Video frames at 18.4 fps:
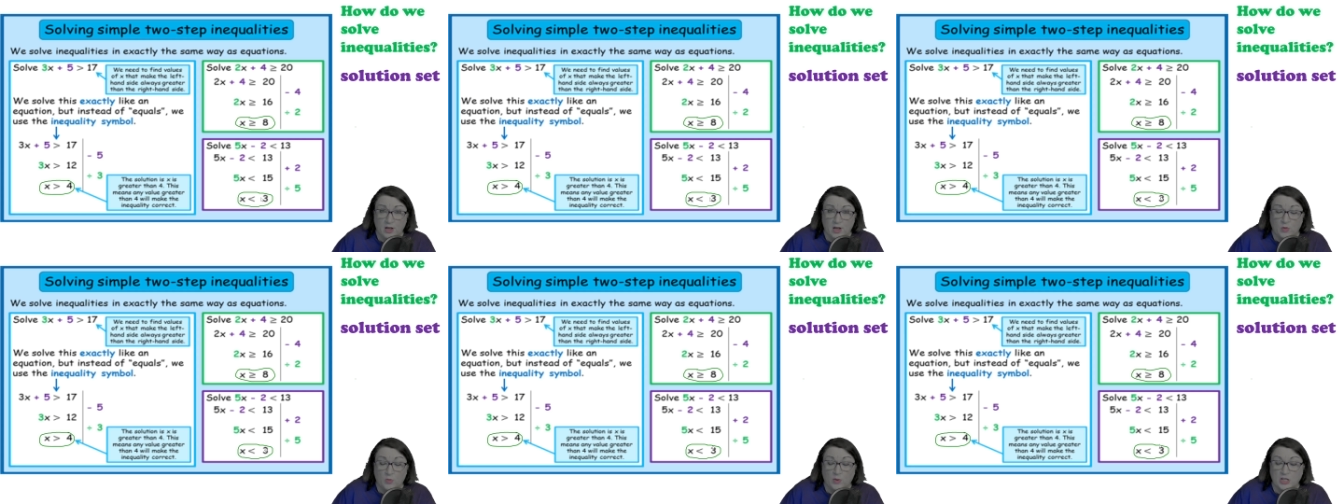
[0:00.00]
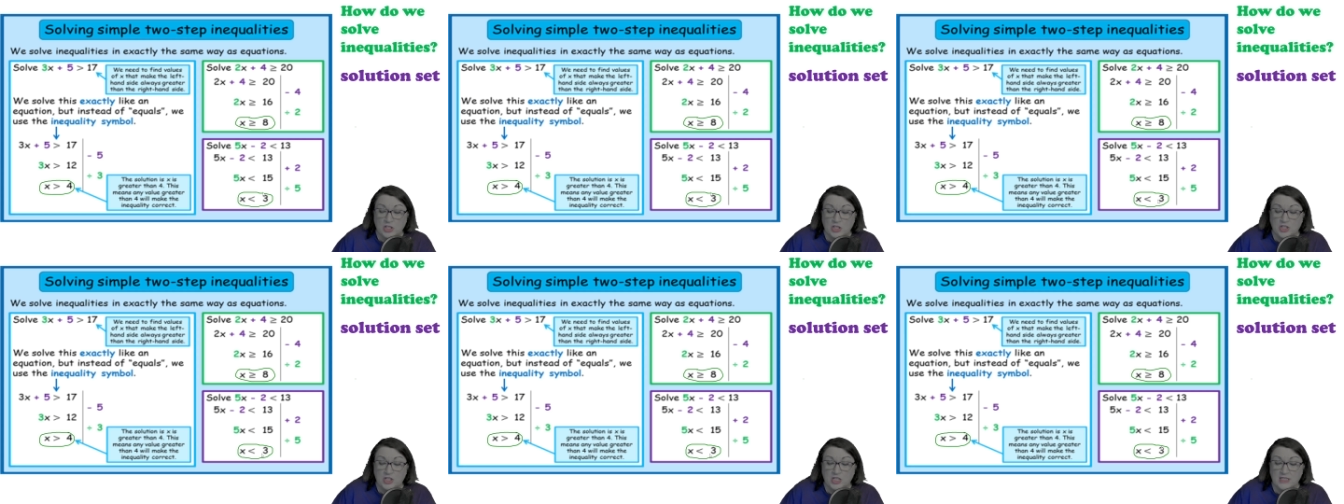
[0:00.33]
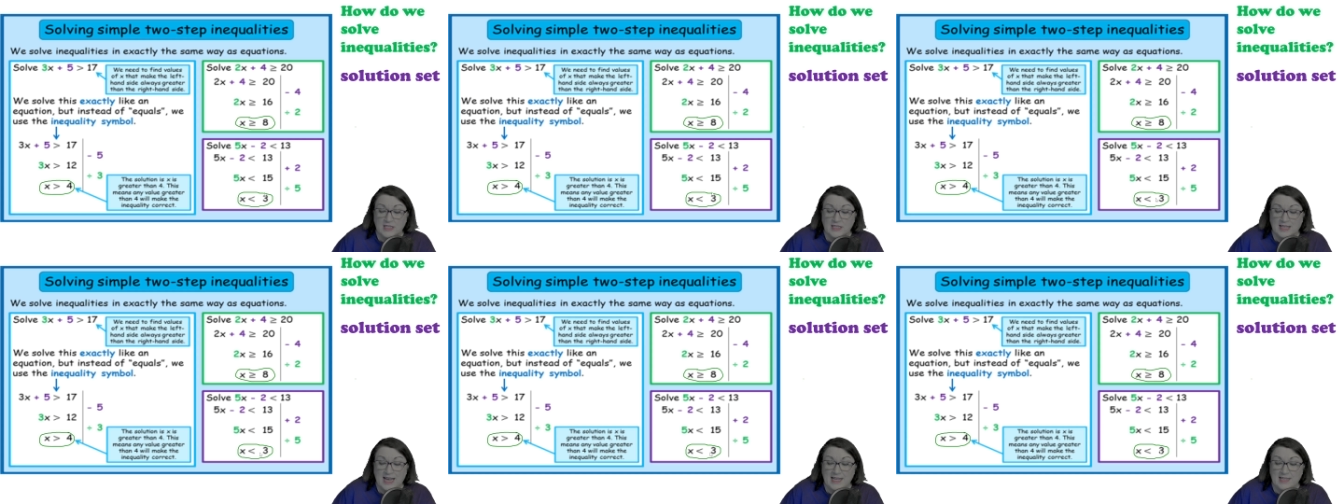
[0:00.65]
When it's
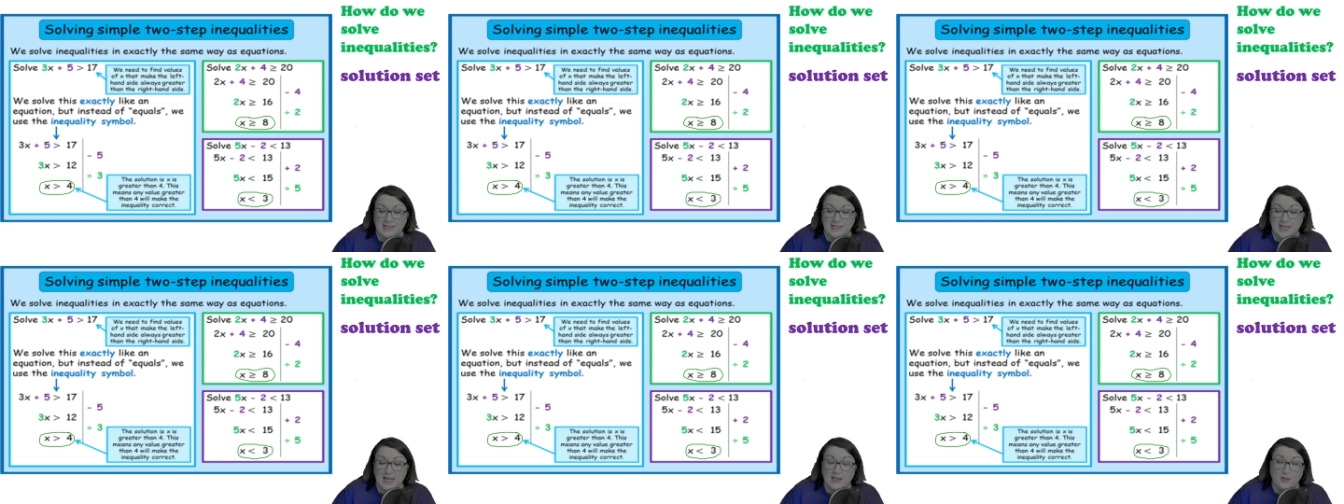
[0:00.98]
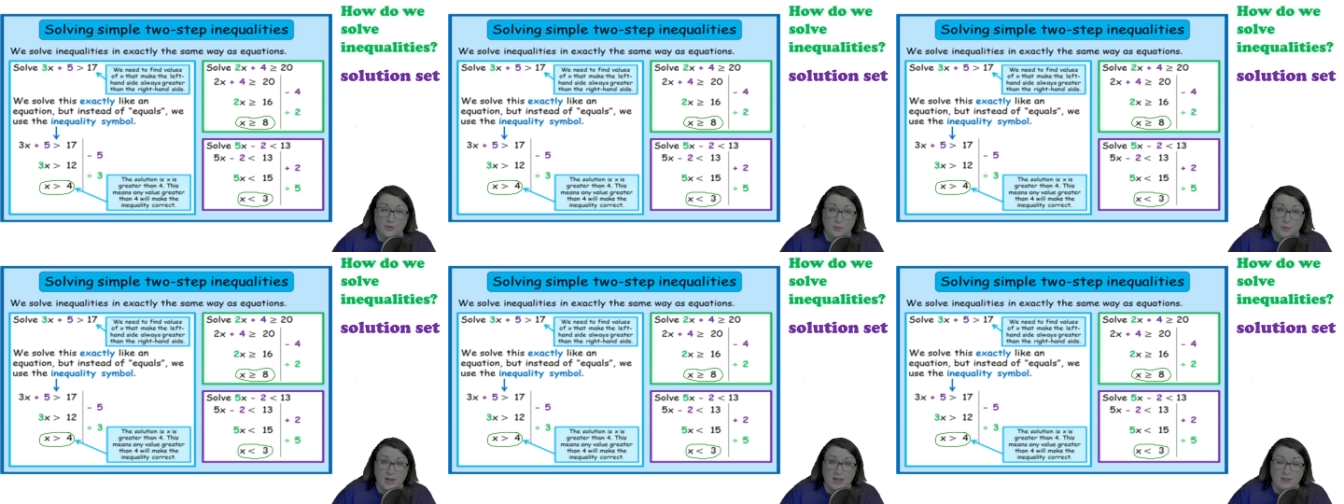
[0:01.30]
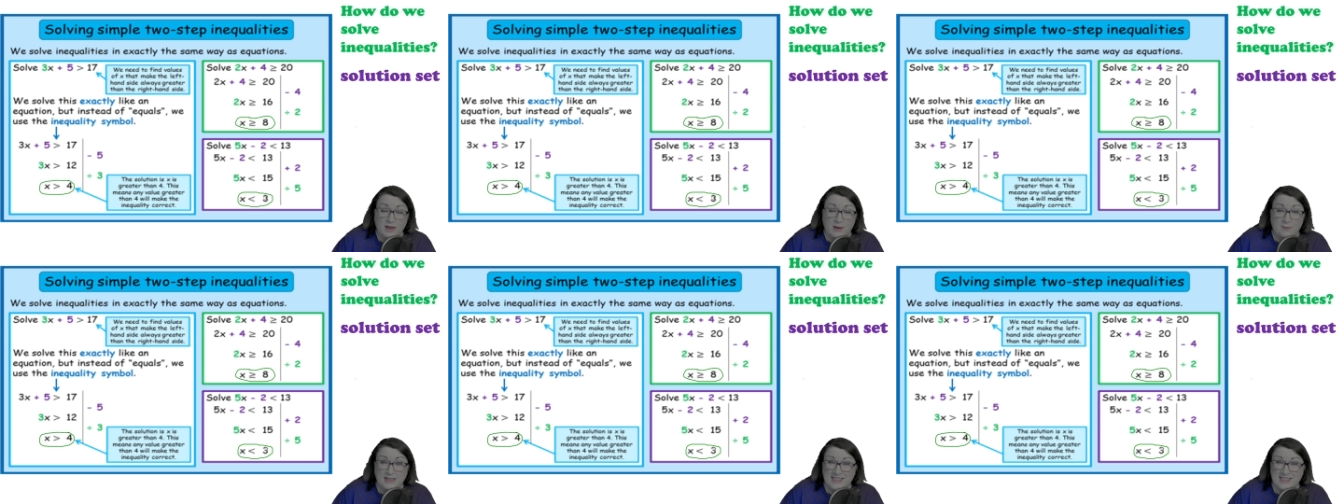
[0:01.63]
just less than 3,
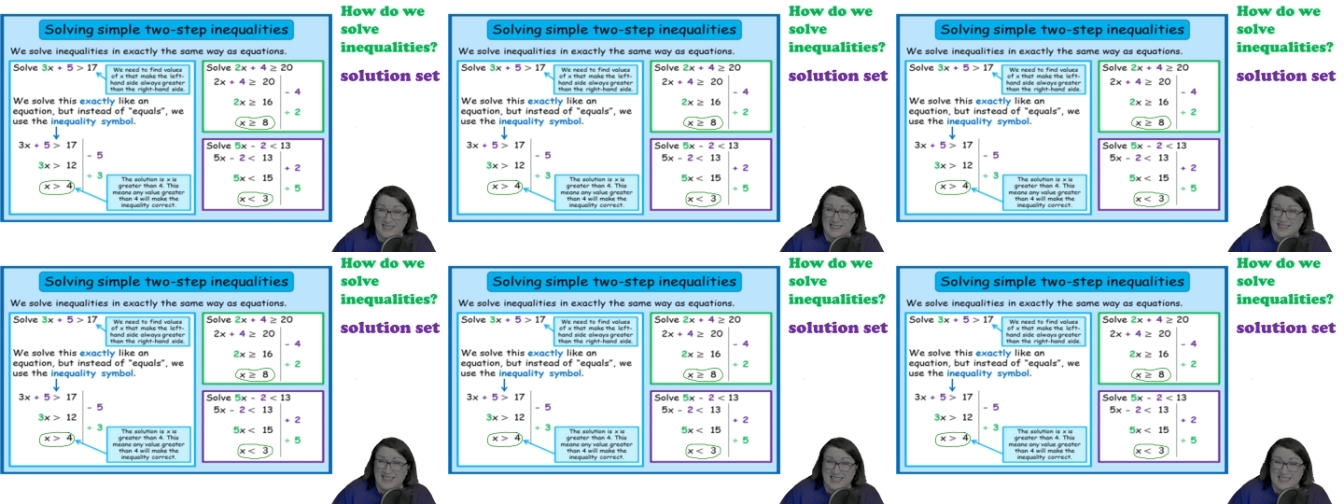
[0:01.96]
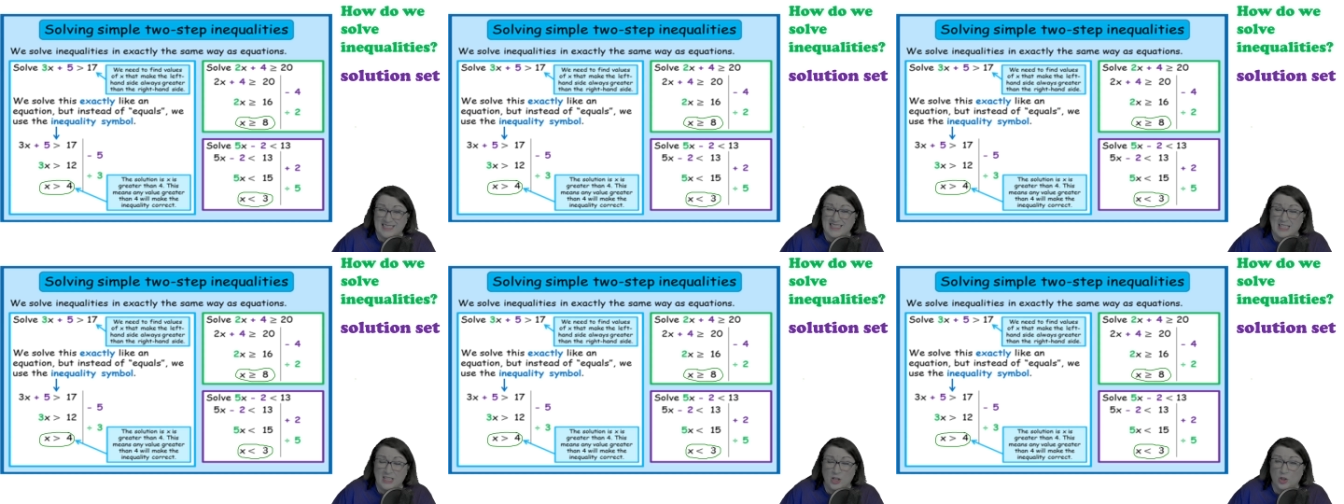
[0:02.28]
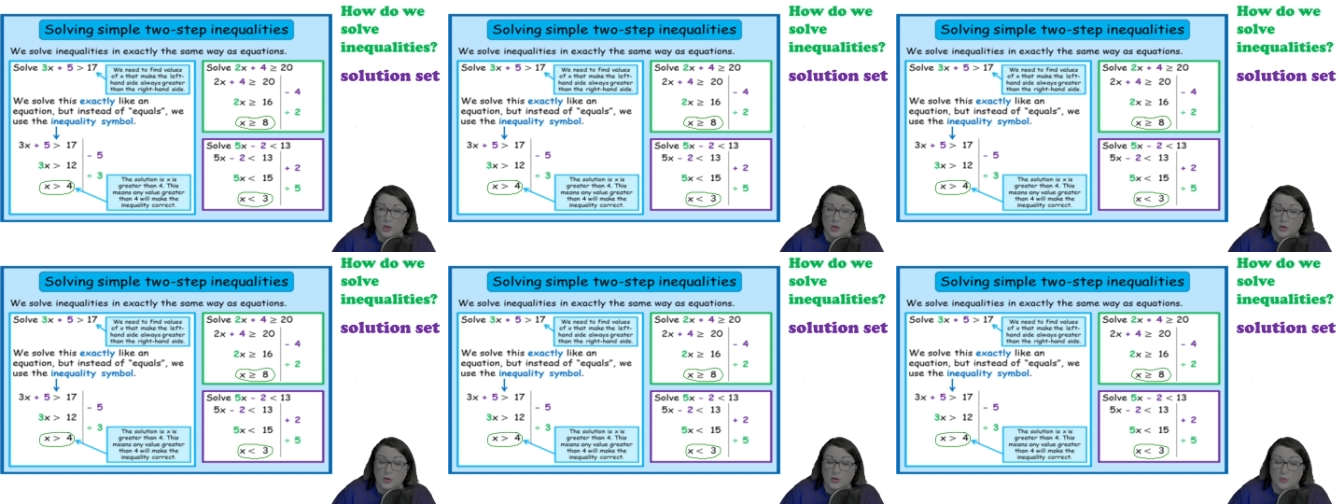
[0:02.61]
that means it doesn't
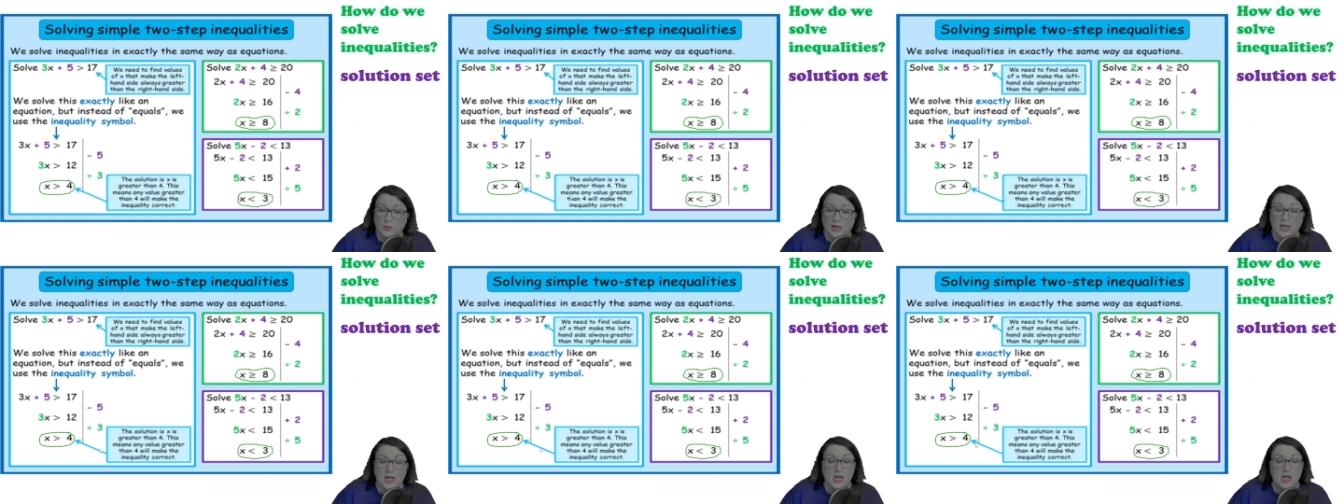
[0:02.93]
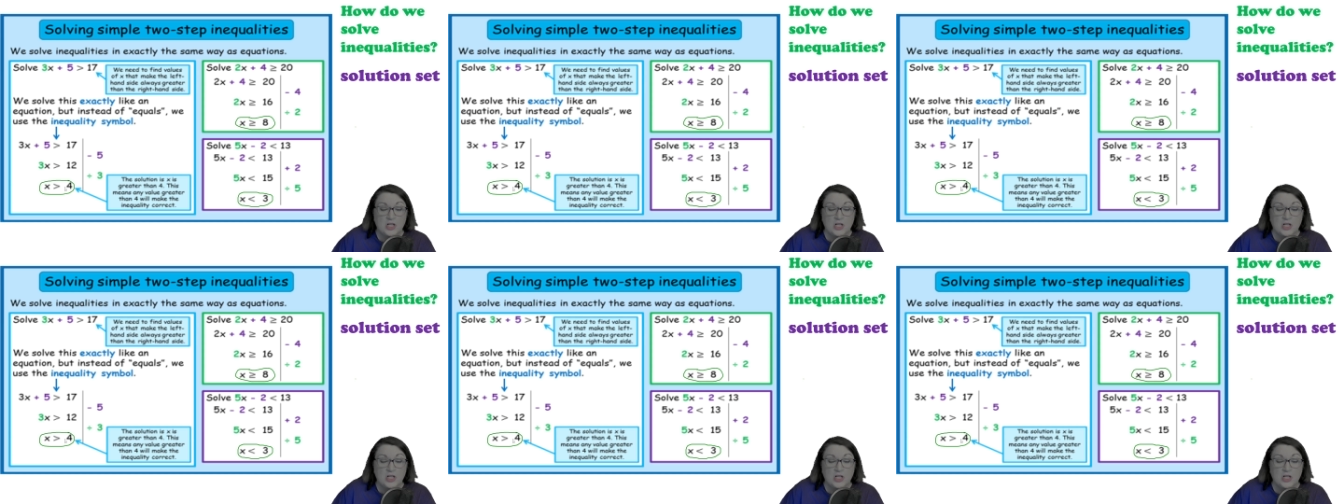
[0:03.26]
include 3.